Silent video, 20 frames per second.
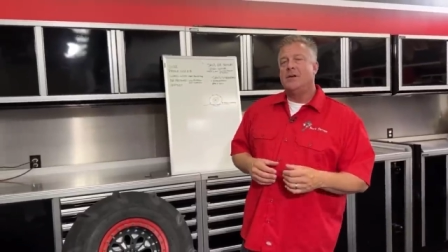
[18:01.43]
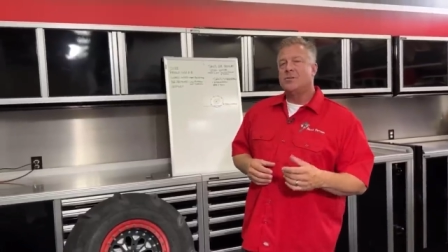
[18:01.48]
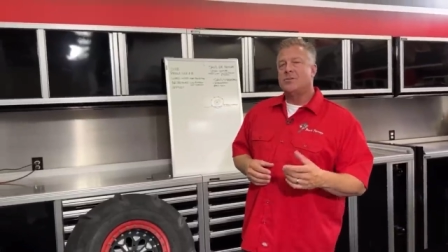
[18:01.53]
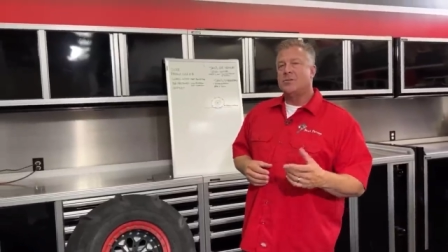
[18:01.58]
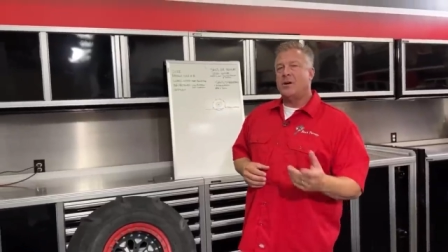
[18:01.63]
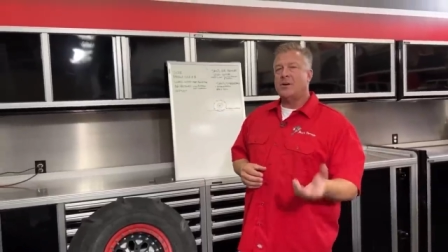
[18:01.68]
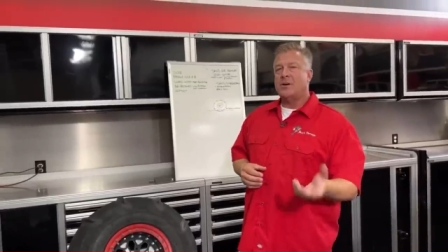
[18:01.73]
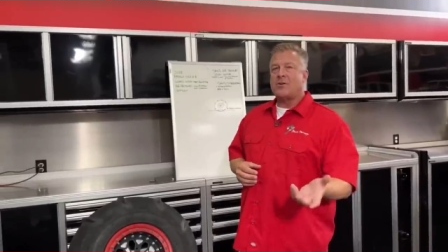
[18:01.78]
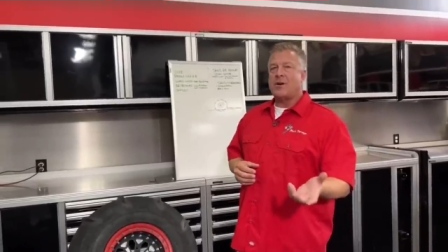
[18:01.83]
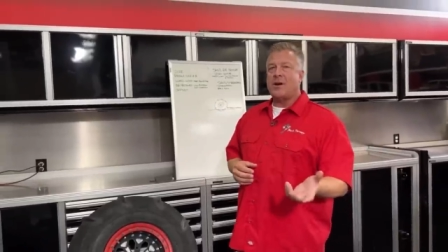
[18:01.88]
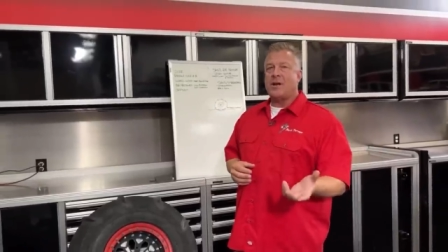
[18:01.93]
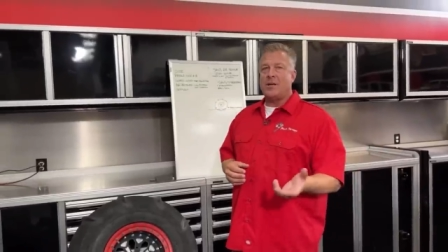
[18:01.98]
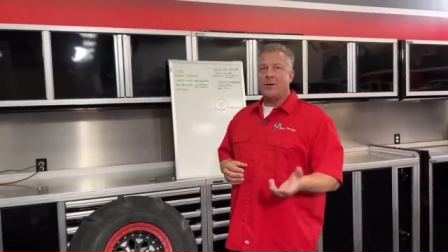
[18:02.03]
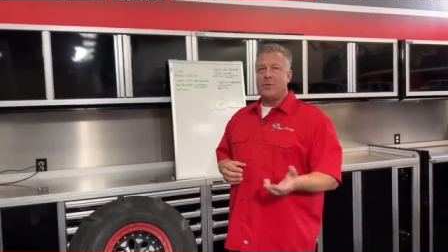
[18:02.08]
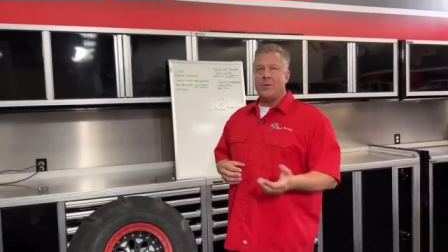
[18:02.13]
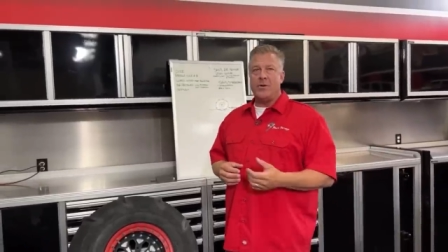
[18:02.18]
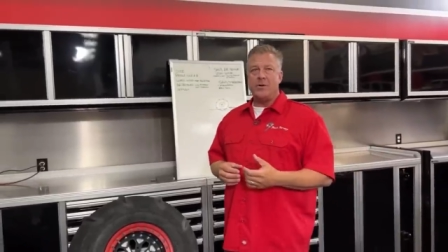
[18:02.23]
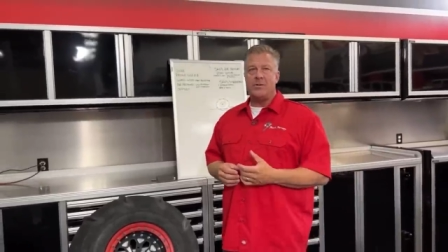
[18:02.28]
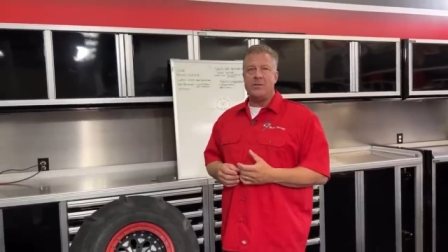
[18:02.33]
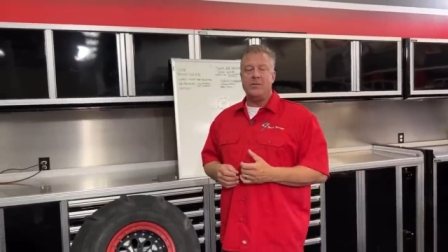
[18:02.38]
John Crowley
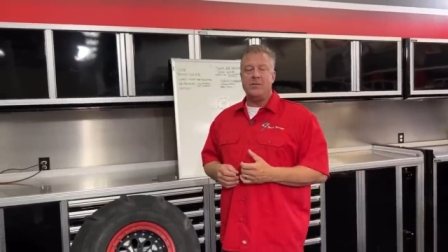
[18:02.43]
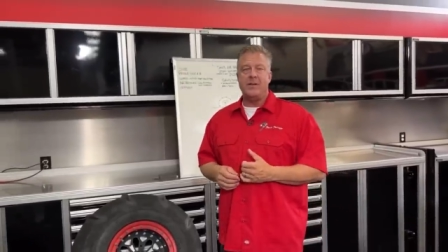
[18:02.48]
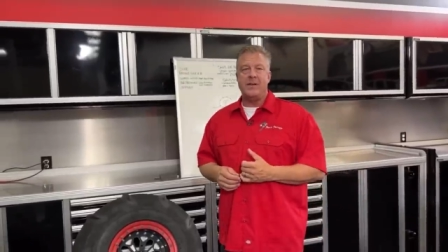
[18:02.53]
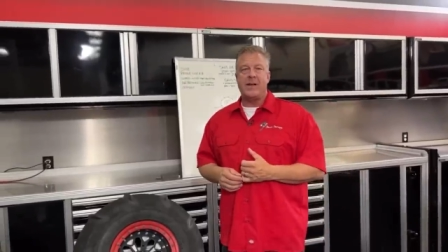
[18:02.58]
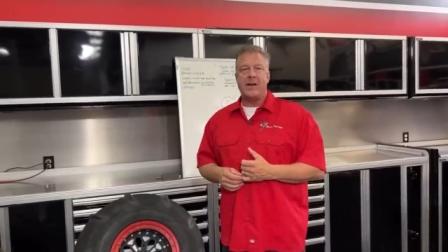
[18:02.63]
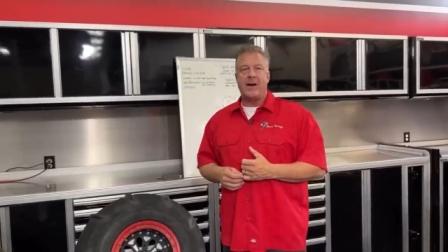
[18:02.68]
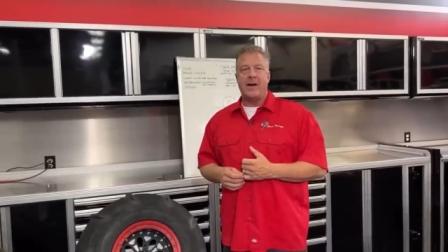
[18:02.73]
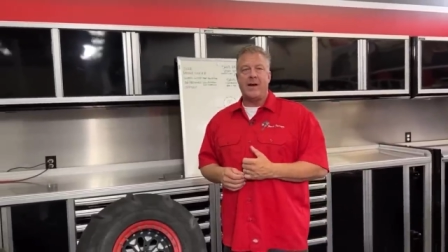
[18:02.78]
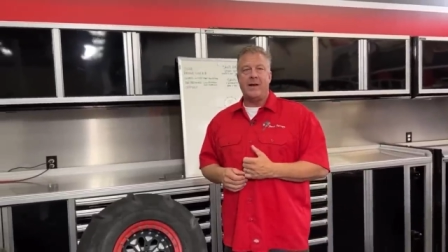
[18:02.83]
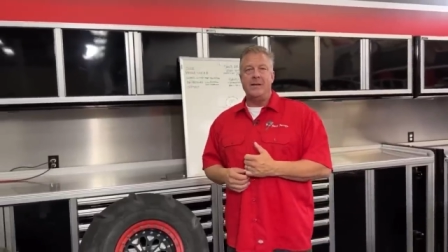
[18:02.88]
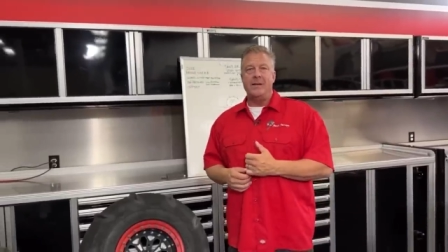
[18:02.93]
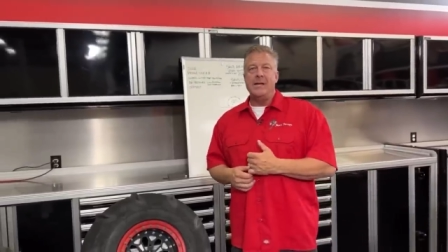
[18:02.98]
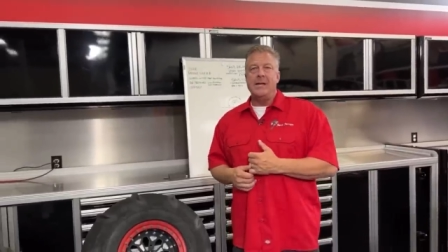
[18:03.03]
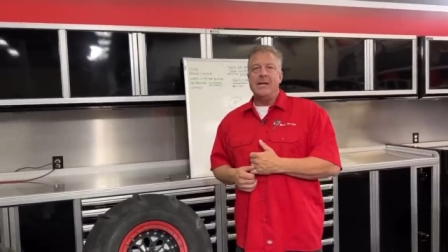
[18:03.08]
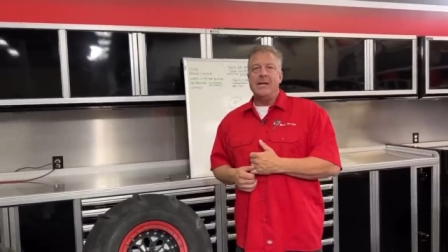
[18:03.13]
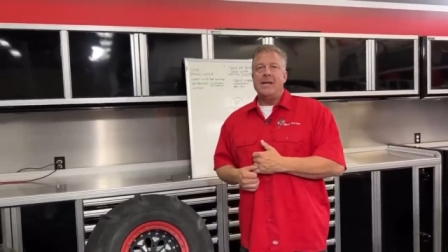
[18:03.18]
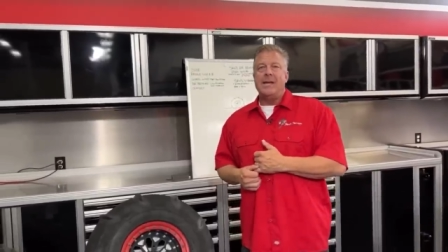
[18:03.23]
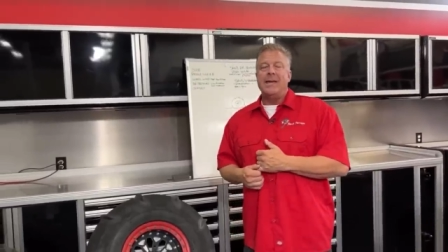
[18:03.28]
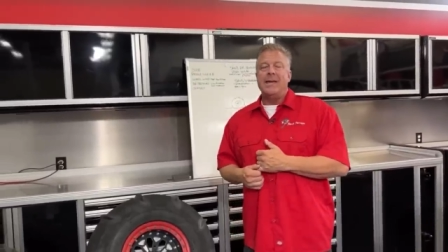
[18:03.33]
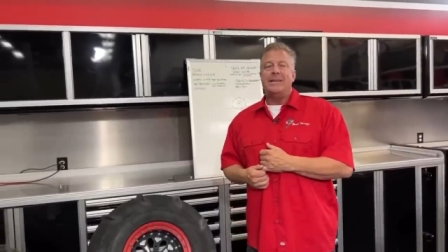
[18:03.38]
with UTV Guide
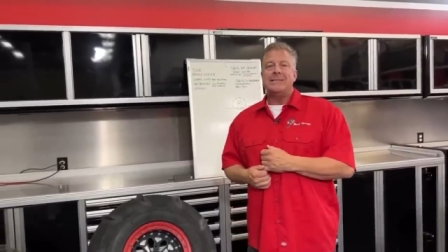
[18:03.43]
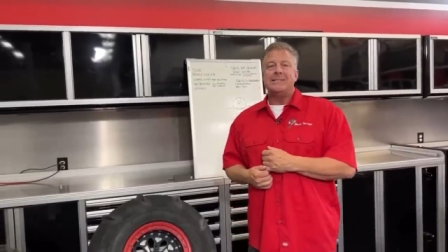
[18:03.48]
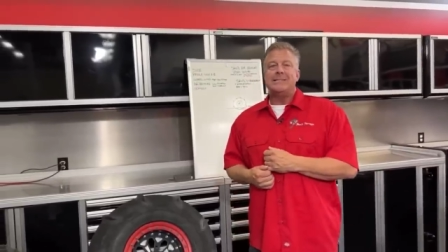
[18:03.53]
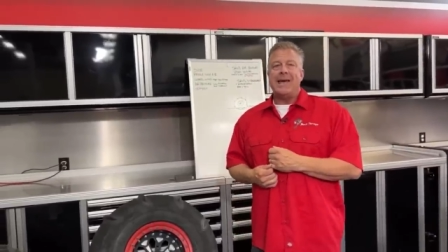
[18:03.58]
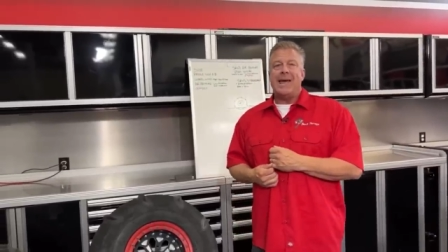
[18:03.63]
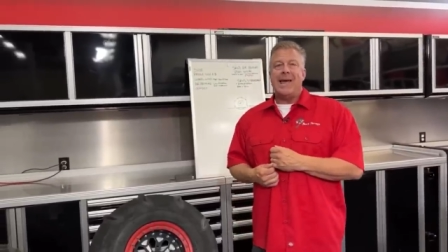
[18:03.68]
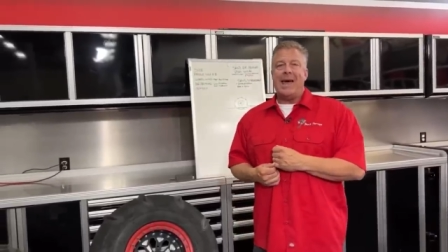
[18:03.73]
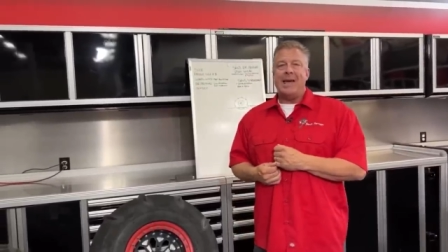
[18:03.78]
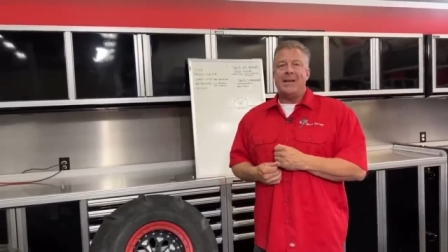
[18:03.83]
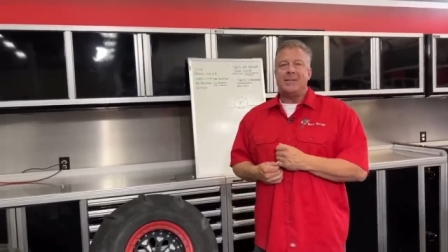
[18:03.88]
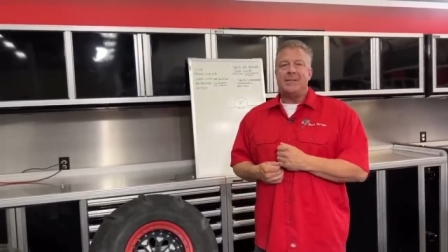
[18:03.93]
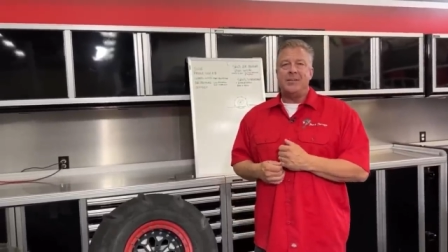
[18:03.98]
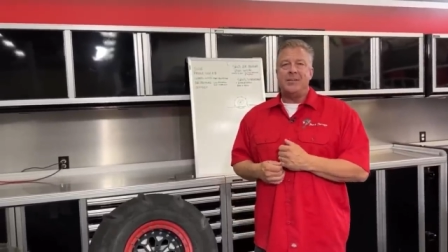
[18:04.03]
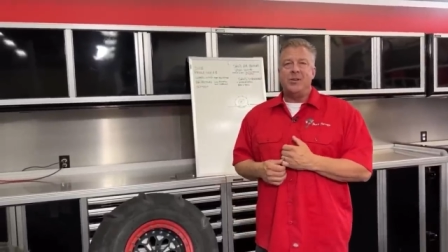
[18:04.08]
is at